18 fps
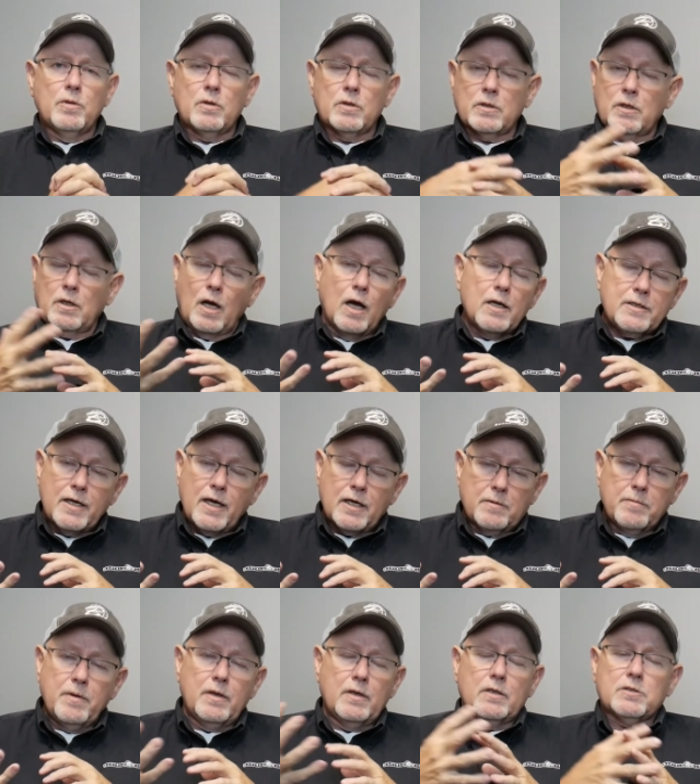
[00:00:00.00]
or
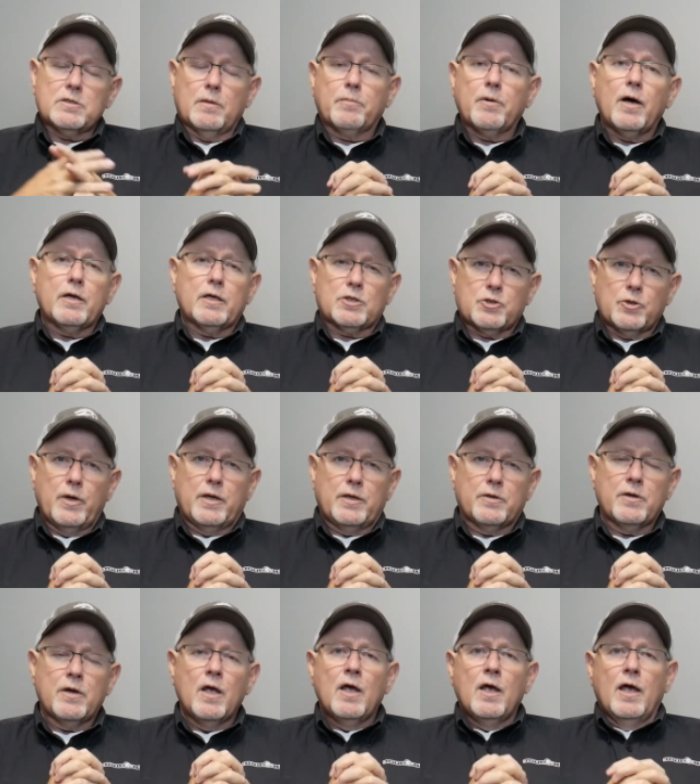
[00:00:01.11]
contact me as the product
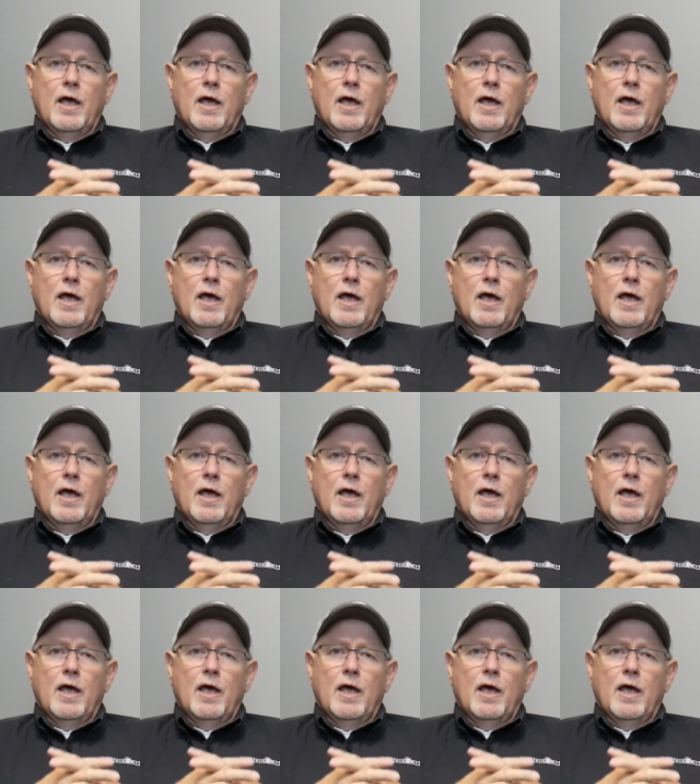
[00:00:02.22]
trainer,